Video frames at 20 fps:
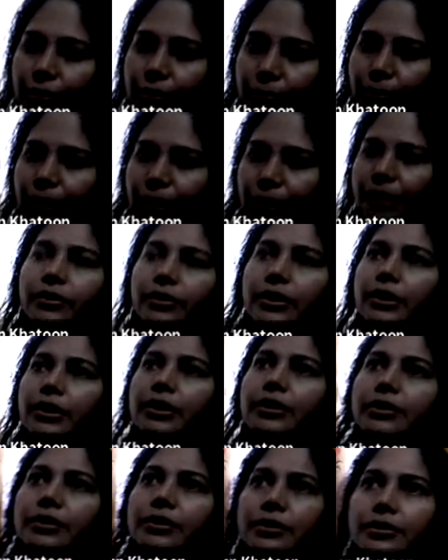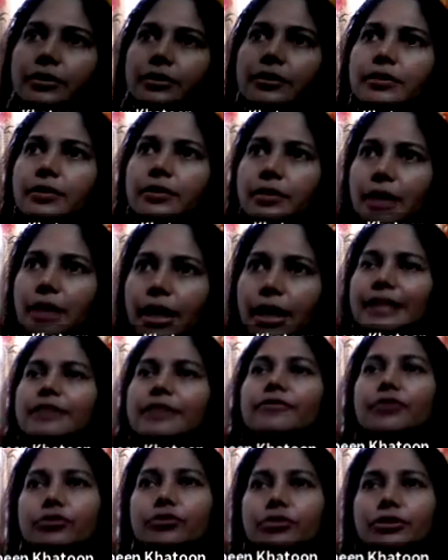the particular
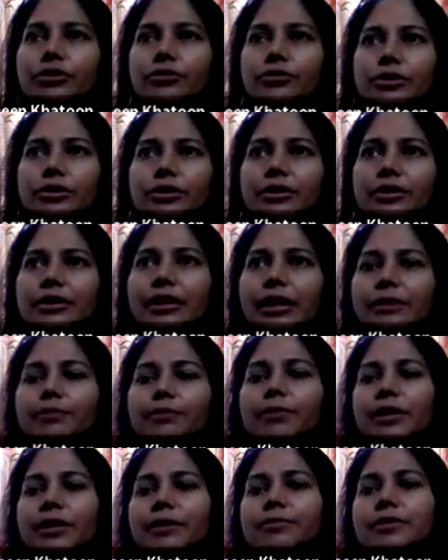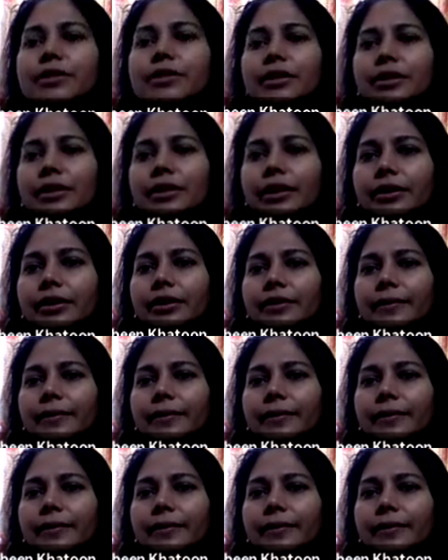interview situation. Uh, that like becomes the time.